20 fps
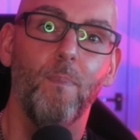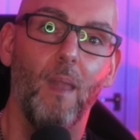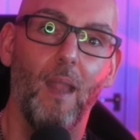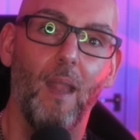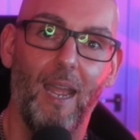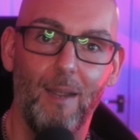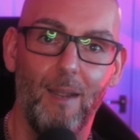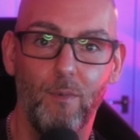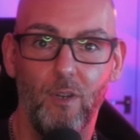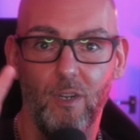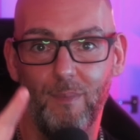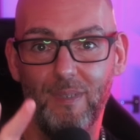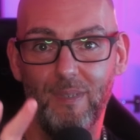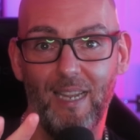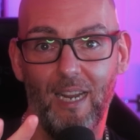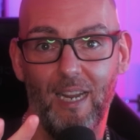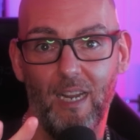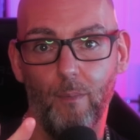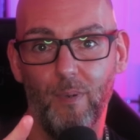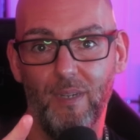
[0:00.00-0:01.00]
I am going to be
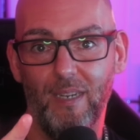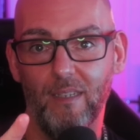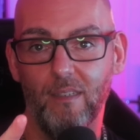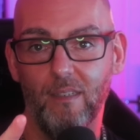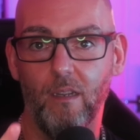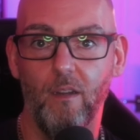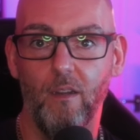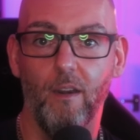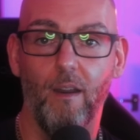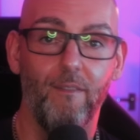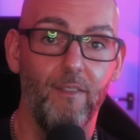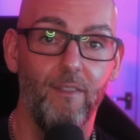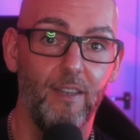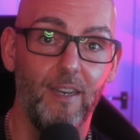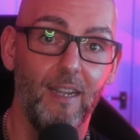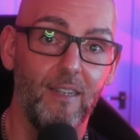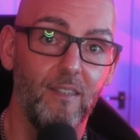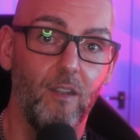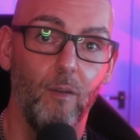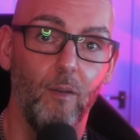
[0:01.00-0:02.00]
setting up a Discord over the
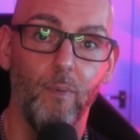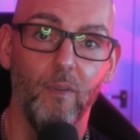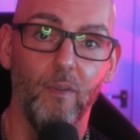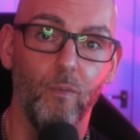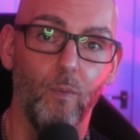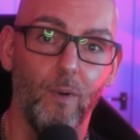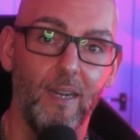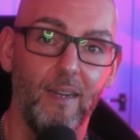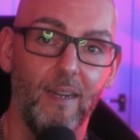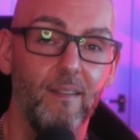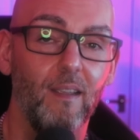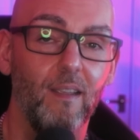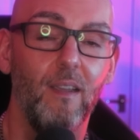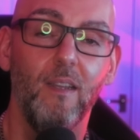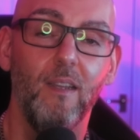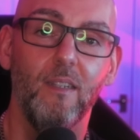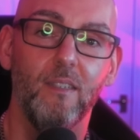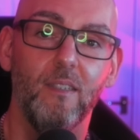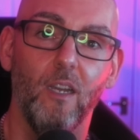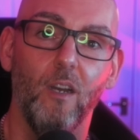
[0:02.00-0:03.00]
next couple of weeks.
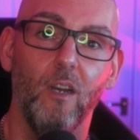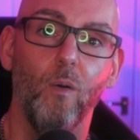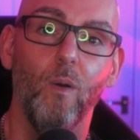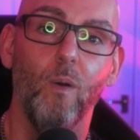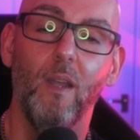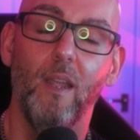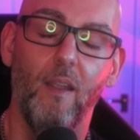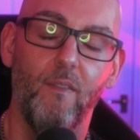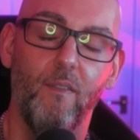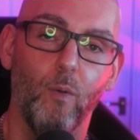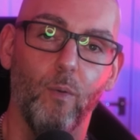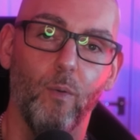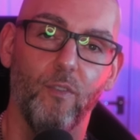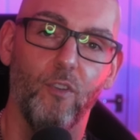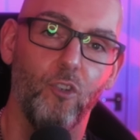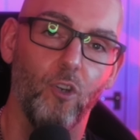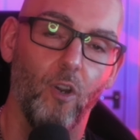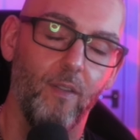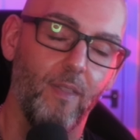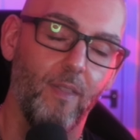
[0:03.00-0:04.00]
So if you want to
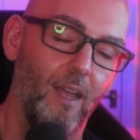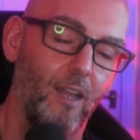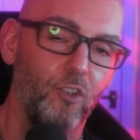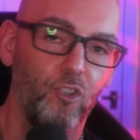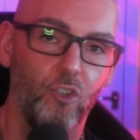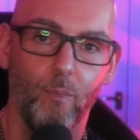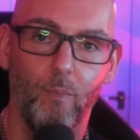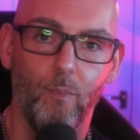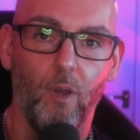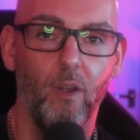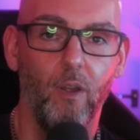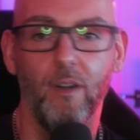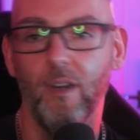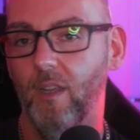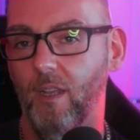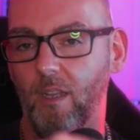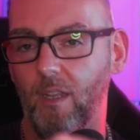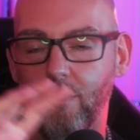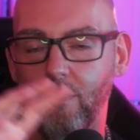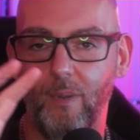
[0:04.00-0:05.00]
join that, jump on.
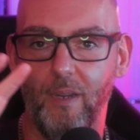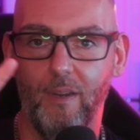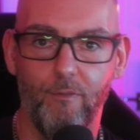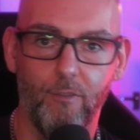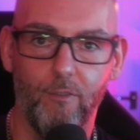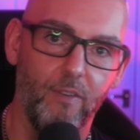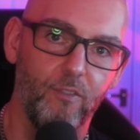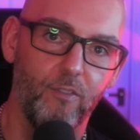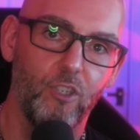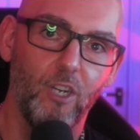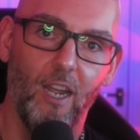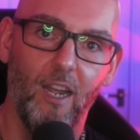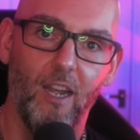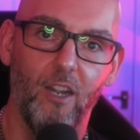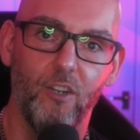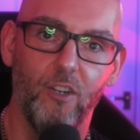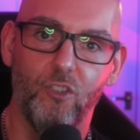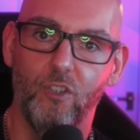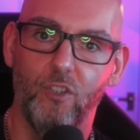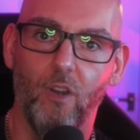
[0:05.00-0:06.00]
It'll be free of
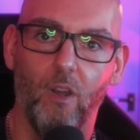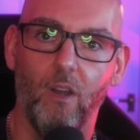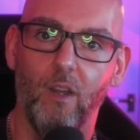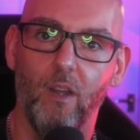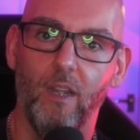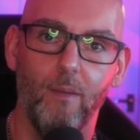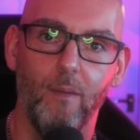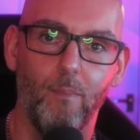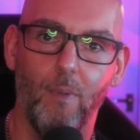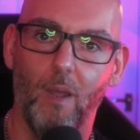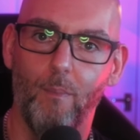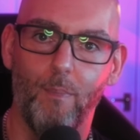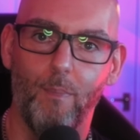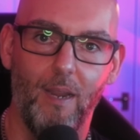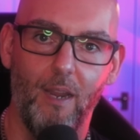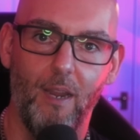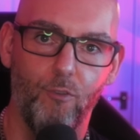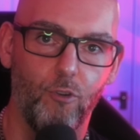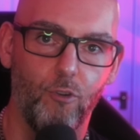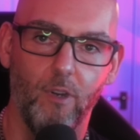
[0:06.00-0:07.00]
charge, not a
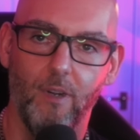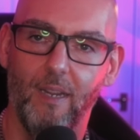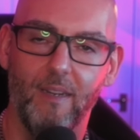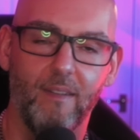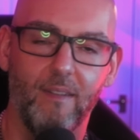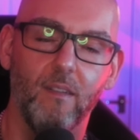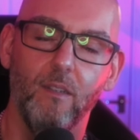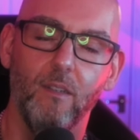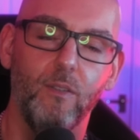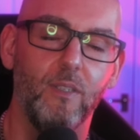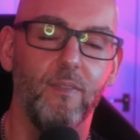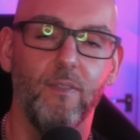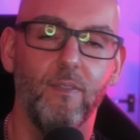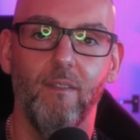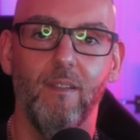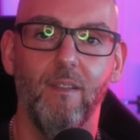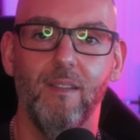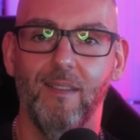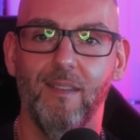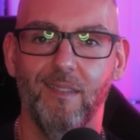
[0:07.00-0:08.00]
Patreon exclusive
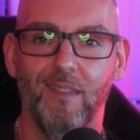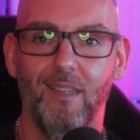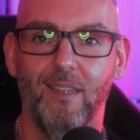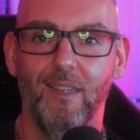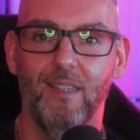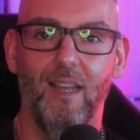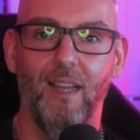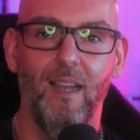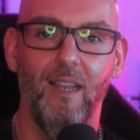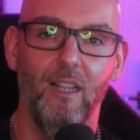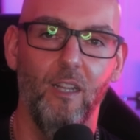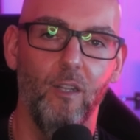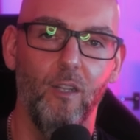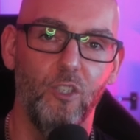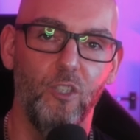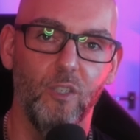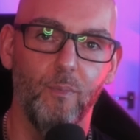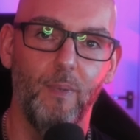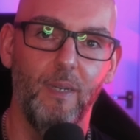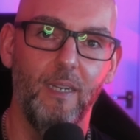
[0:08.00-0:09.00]
or anything like that. It'll
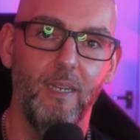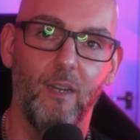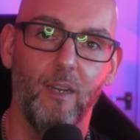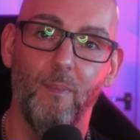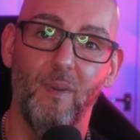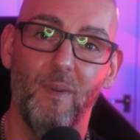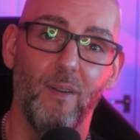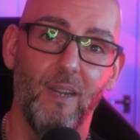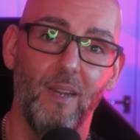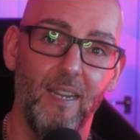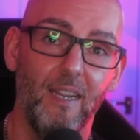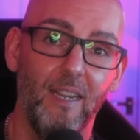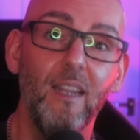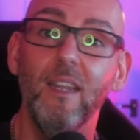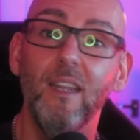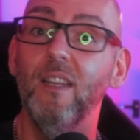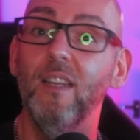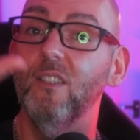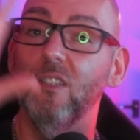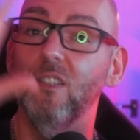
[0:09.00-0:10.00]
just be a community
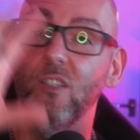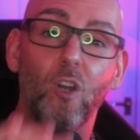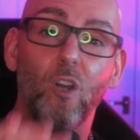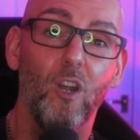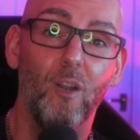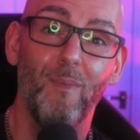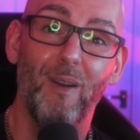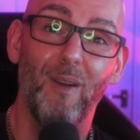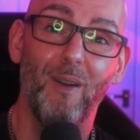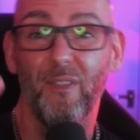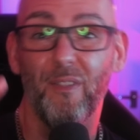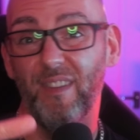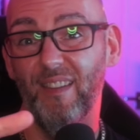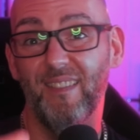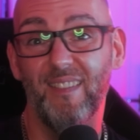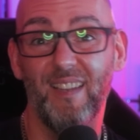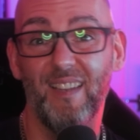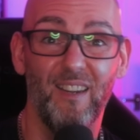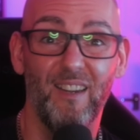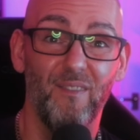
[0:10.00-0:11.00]
to talk about
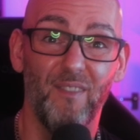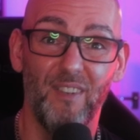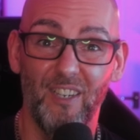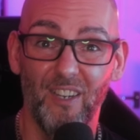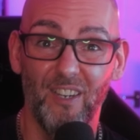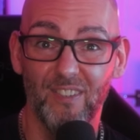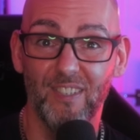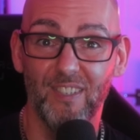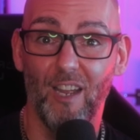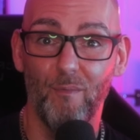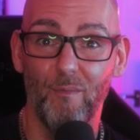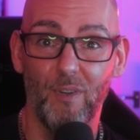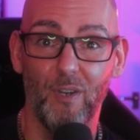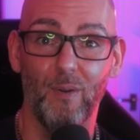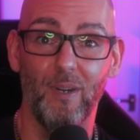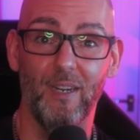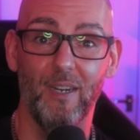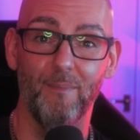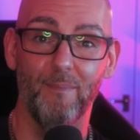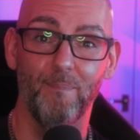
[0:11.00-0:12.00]
these kind of videos that I'm
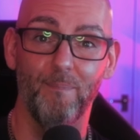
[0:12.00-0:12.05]
doing.